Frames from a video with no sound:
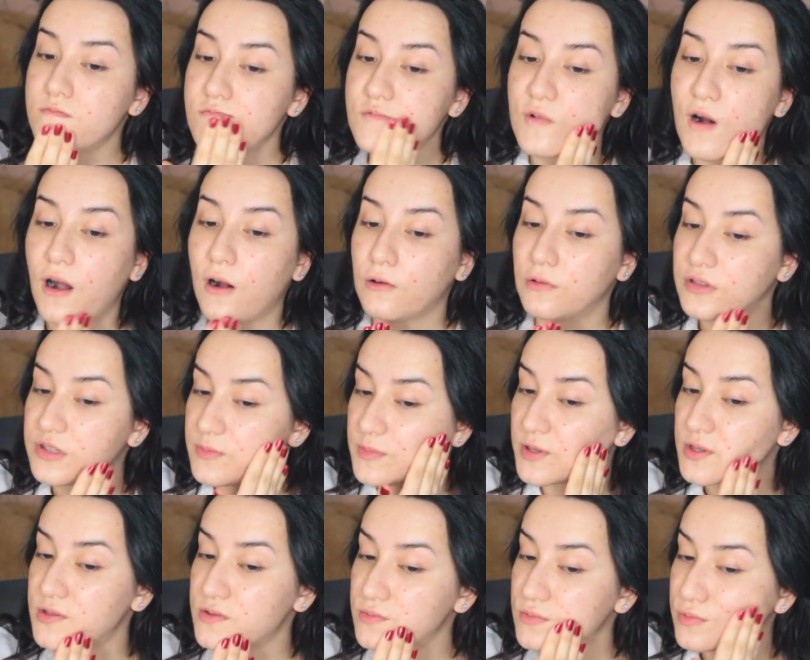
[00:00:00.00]
Wow, it
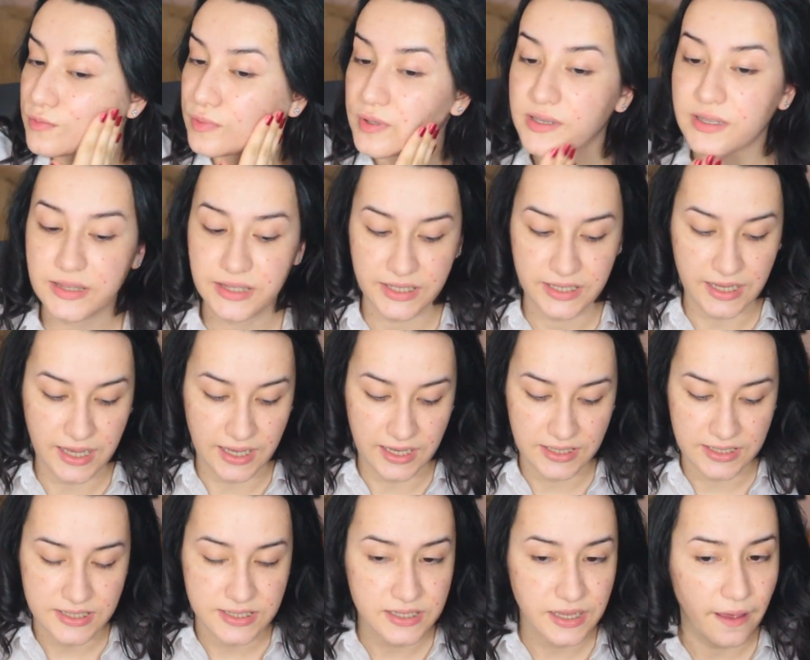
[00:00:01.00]
smells really nice.